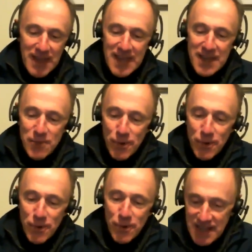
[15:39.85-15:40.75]
he
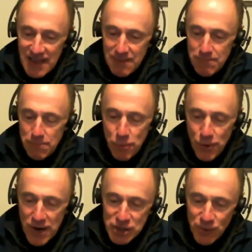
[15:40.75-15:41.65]
was
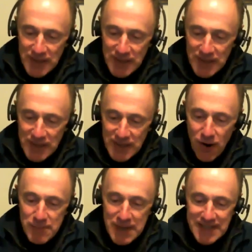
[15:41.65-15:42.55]
pressuring the
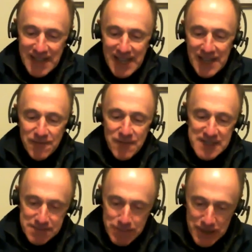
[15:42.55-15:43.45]
Army to give
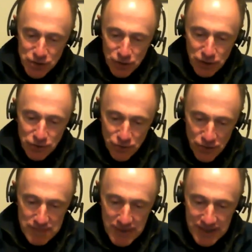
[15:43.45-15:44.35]
special
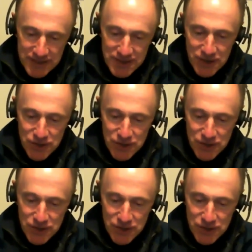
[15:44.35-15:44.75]
treatment